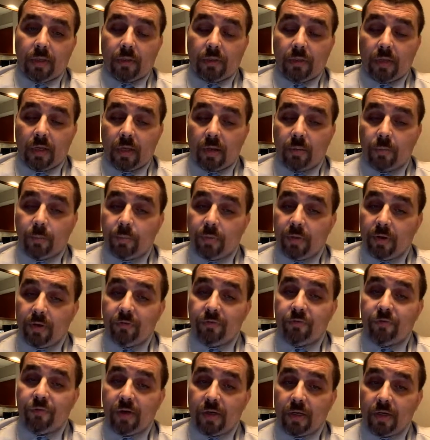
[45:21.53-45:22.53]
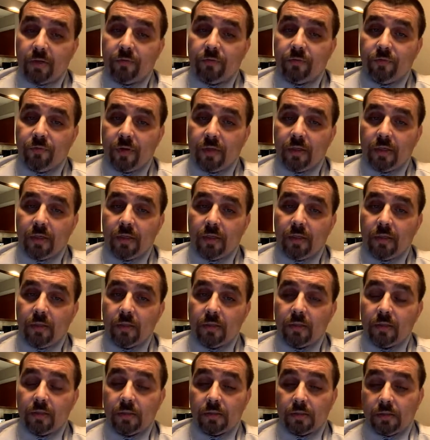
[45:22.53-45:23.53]
I think I'm pretty fucking funny
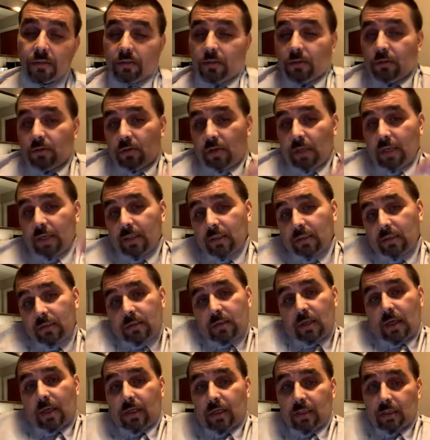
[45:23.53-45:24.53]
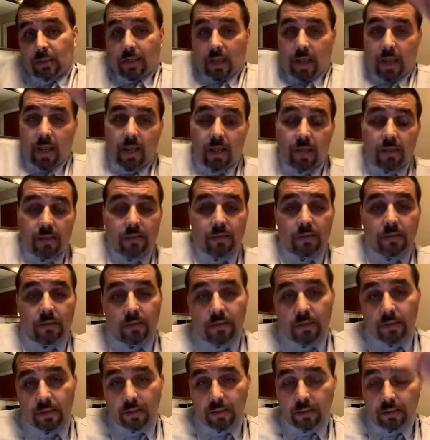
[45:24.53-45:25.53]
because, you know, I could dance
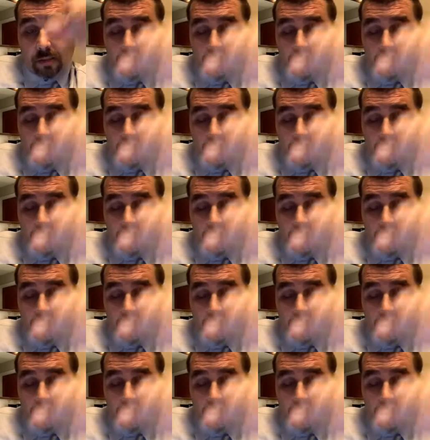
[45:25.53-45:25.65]
and